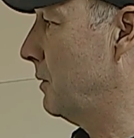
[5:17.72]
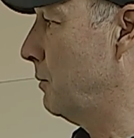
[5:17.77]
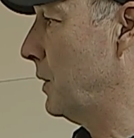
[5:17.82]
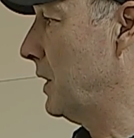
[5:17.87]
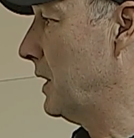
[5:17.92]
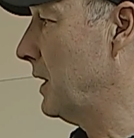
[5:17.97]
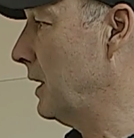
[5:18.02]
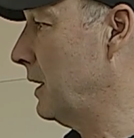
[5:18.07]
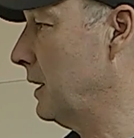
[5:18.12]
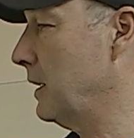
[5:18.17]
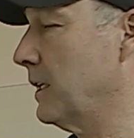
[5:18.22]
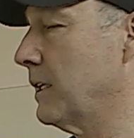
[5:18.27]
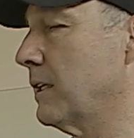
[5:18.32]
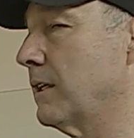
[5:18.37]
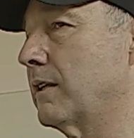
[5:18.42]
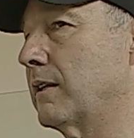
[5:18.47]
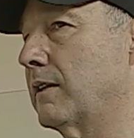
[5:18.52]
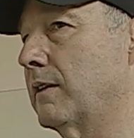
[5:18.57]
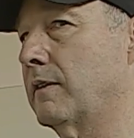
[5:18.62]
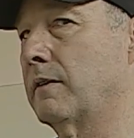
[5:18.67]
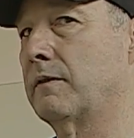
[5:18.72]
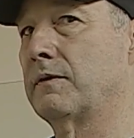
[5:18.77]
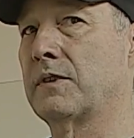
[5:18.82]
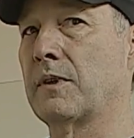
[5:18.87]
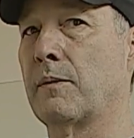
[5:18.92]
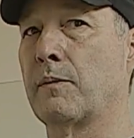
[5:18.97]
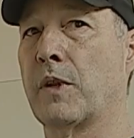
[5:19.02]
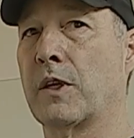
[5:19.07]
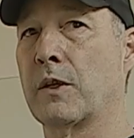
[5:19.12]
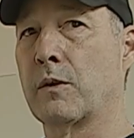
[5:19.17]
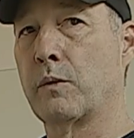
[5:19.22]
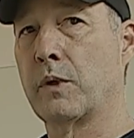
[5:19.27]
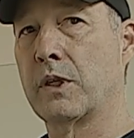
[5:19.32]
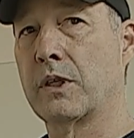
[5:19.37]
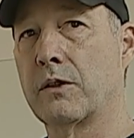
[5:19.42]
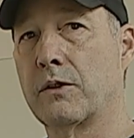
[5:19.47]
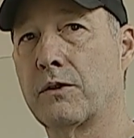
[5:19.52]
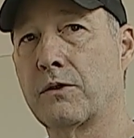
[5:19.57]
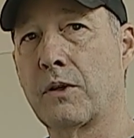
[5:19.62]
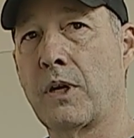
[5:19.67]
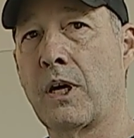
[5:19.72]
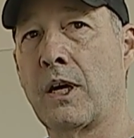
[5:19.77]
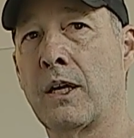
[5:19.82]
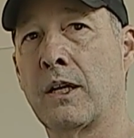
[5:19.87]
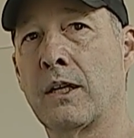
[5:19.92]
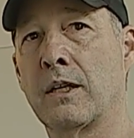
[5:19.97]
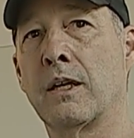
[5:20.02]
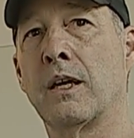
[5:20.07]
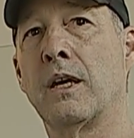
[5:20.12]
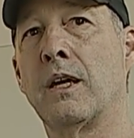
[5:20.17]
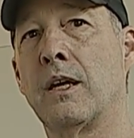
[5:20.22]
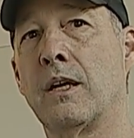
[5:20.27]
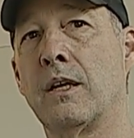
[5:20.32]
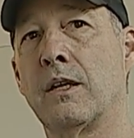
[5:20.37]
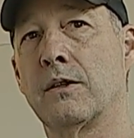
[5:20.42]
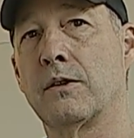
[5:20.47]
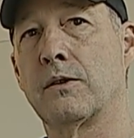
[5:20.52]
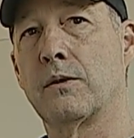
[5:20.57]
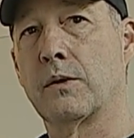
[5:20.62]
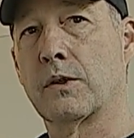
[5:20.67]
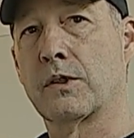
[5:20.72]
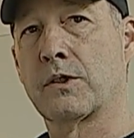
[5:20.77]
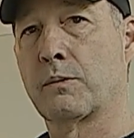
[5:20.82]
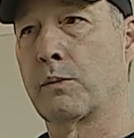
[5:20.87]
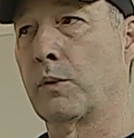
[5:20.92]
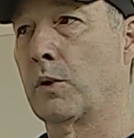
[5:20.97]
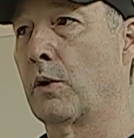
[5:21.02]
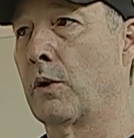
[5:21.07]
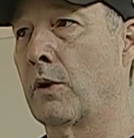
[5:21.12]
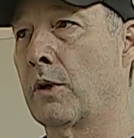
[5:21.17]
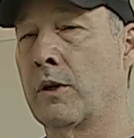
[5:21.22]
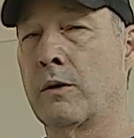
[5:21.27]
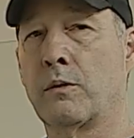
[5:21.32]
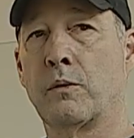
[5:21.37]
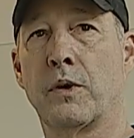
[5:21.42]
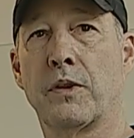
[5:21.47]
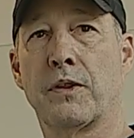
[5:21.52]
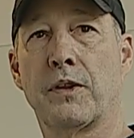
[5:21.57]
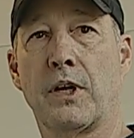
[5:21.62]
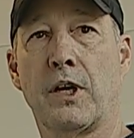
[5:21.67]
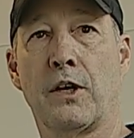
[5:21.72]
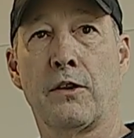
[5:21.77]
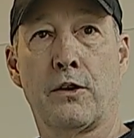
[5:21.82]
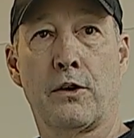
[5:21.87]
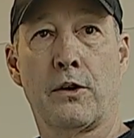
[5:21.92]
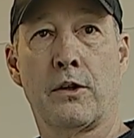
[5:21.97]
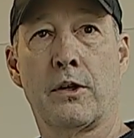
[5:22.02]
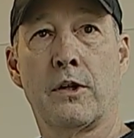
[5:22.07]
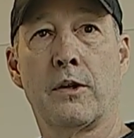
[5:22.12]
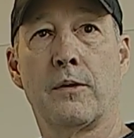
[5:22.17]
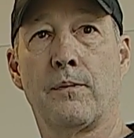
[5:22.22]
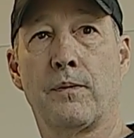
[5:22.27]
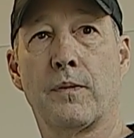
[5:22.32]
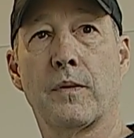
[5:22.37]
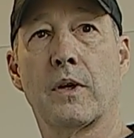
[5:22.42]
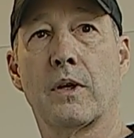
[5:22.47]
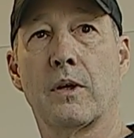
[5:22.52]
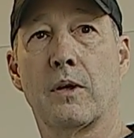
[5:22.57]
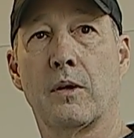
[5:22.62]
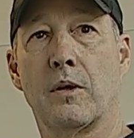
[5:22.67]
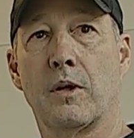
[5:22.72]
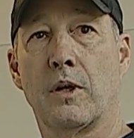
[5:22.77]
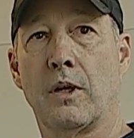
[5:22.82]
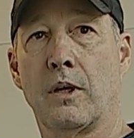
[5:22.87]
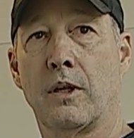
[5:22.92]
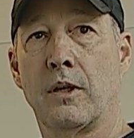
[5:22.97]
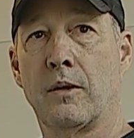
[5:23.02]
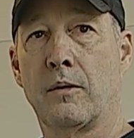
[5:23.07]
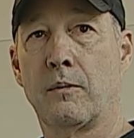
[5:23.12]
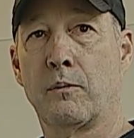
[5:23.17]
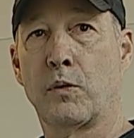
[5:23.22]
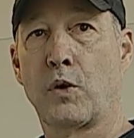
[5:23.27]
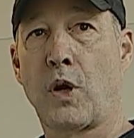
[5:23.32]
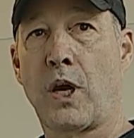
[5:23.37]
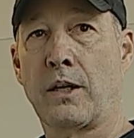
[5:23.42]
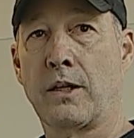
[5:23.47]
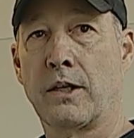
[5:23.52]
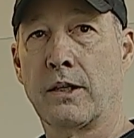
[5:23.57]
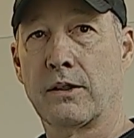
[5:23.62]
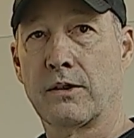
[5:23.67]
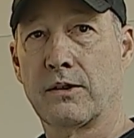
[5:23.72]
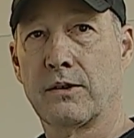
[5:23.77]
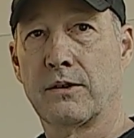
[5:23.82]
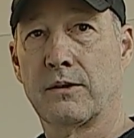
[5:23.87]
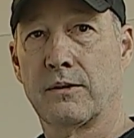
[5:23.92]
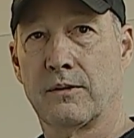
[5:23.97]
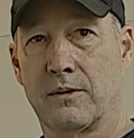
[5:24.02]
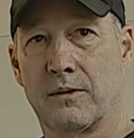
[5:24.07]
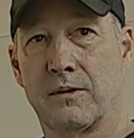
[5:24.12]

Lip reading: the beginning of something we could try to explore with other products.